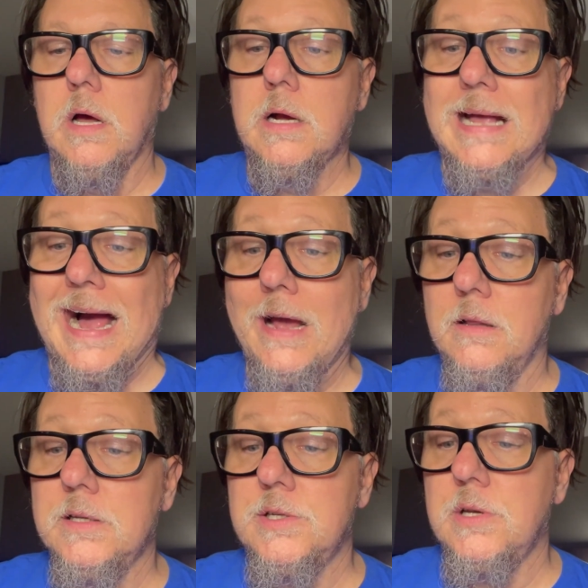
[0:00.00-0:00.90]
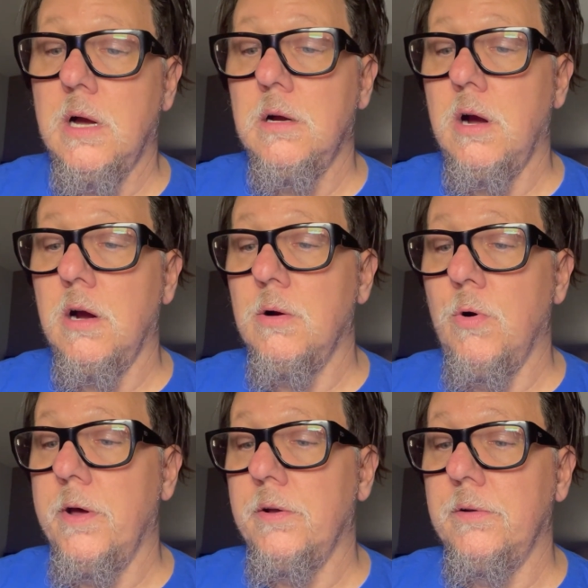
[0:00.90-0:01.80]
a guileless young
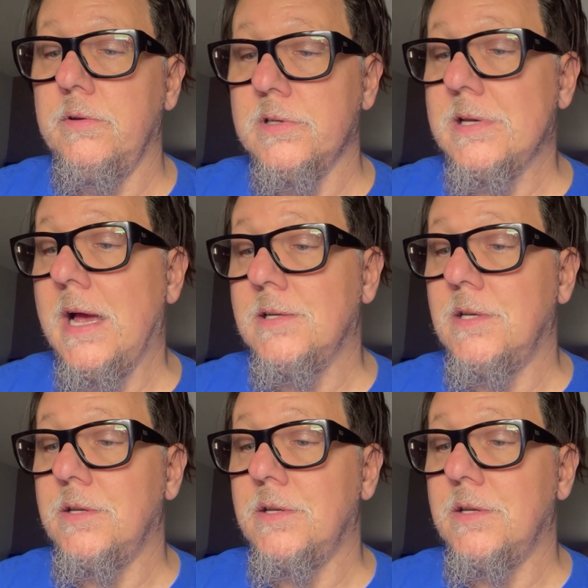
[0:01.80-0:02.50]
gargoyle disguised